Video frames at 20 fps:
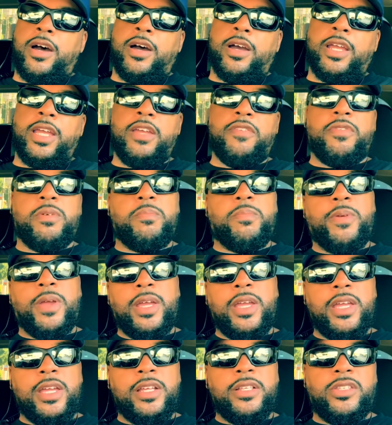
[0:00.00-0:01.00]
even
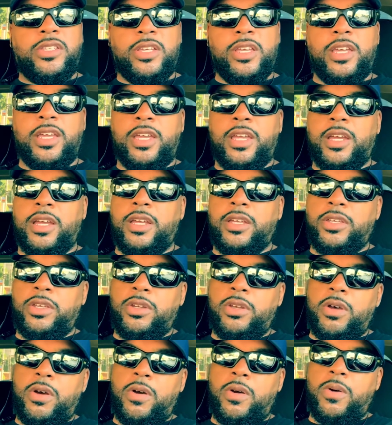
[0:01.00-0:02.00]
BET, you
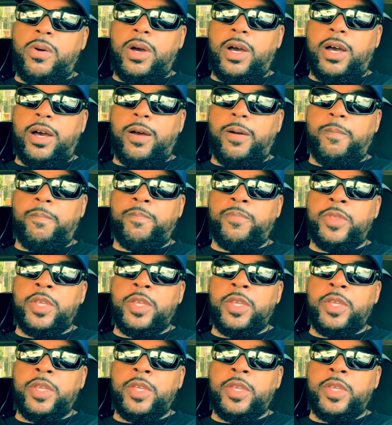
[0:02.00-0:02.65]
know.